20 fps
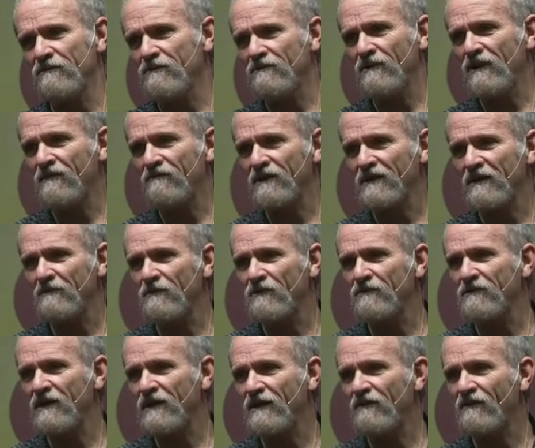for this
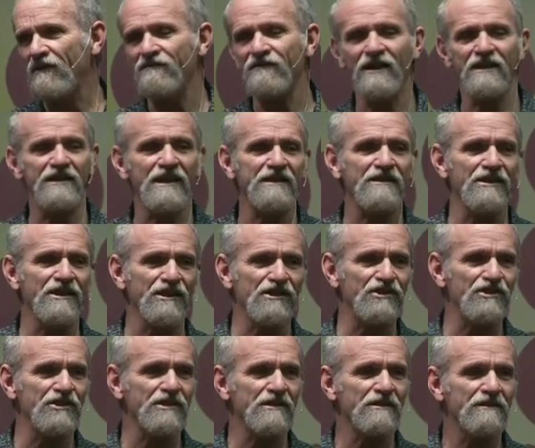woman that
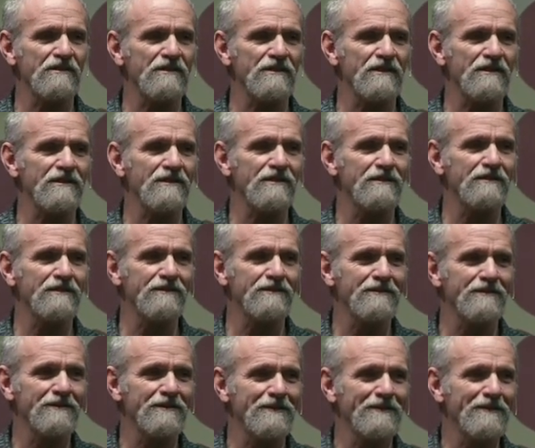it's only
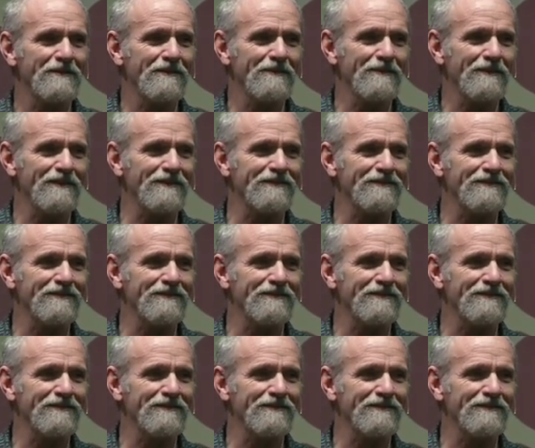seated